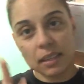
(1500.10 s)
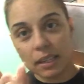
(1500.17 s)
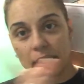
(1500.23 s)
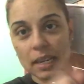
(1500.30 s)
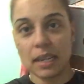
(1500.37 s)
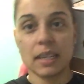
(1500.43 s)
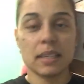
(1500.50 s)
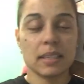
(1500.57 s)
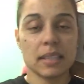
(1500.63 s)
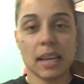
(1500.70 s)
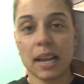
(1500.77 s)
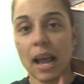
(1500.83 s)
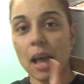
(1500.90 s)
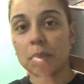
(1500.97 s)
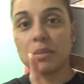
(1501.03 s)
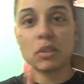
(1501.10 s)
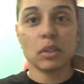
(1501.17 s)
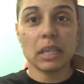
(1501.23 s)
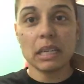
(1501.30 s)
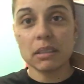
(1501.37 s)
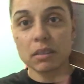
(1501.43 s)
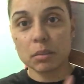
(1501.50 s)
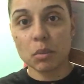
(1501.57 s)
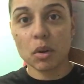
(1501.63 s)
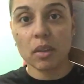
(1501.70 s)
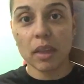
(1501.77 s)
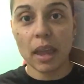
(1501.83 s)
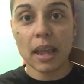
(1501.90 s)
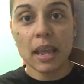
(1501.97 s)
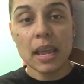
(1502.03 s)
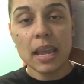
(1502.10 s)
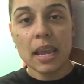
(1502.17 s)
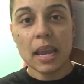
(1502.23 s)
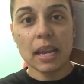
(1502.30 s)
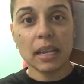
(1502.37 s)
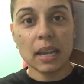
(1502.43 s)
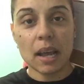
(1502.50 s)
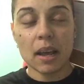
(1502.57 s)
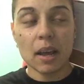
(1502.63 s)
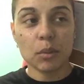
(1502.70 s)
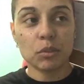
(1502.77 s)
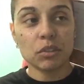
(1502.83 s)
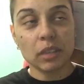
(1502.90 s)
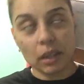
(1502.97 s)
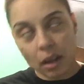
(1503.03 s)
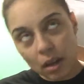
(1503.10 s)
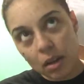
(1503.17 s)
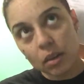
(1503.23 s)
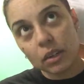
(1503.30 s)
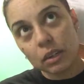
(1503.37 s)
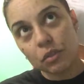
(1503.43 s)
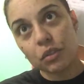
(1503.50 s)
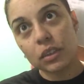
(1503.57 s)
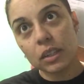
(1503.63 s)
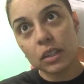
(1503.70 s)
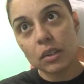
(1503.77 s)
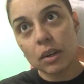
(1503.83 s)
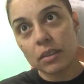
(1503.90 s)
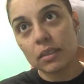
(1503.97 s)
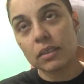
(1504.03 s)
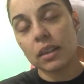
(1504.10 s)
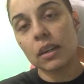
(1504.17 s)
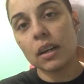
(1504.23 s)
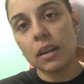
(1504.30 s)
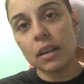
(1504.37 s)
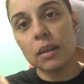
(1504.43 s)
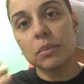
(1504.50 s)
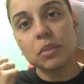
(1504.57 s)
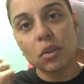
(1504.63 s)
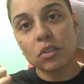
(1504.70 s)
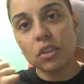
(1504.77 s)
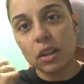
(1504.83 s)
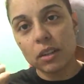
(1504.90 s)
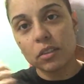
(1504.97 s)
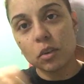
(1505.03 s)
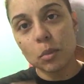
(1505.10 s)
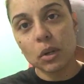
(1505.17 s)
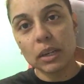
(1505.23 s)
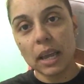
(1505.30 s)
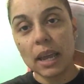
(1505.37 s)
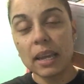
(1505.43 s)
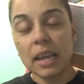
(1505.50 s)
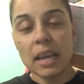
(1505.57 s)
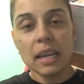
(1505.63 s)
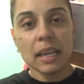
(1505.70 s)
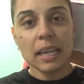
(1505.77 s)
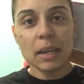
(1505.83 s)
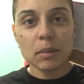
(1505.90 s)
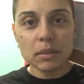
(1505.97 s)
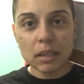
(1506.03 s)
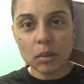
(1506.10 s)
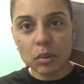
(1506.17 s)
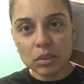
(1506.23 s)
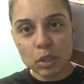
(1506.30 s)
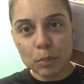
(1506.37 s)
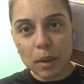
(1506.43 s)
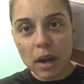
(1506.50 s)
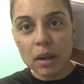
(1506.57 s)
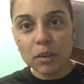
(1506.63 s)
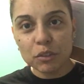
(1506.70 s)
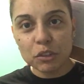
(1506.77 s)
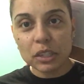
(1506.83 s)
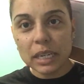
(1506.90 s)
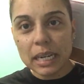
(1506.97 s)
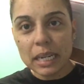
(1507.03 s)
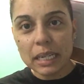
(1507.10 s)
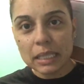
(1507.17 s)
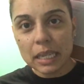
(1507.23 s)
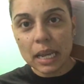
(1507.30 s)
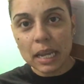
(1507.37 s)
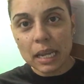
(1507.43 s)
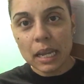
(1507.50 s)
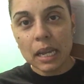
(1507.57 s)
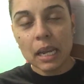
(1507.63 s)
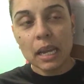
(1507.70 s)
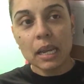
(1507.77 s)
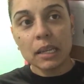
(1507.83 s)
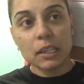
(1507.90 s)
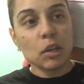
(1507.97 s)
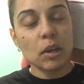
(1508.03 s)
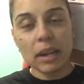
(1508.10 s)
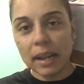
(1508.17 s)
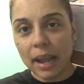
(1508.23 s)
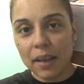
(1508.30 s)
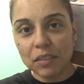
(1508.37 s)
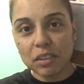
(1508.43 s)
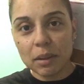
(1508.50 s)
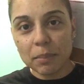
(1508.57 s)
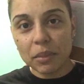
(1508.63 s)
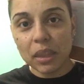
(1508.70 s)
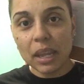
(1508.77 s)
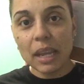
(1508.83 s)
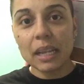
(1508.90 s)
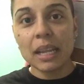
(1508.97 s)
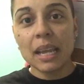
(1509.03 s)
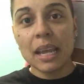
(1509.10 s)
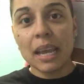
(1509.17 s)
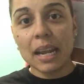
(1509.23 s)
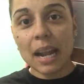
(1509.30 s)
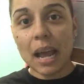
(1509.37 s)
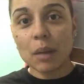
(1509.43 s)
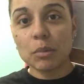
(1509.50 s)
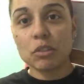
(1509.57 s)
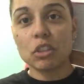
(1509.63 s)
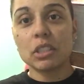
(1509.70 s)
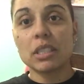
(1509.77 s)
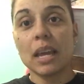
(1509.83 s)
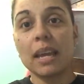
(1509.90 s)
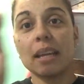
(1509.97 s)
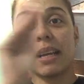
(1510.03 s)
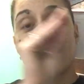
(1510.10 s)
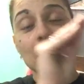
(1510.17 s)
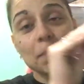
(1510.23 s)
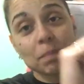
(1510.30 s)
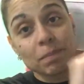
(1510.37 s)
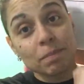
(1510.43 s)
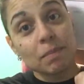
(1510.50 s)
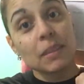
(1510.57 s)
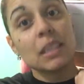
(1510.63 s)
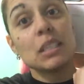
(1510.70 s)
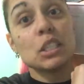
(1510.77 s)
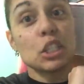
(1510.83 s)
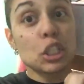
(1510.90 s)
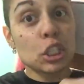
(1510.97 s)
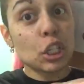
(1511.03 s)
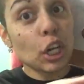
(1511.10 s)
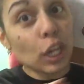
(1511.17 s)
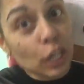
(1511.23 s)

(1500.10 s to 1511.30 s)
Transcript: Sunday, because like I'm still eating some more of that. And I was just like, oh, good for you. I was just like, oh, I'm so jealous, no more cake. And he was like, well, tomorrow's your eating day. You can have some then. And I was just like, skirt.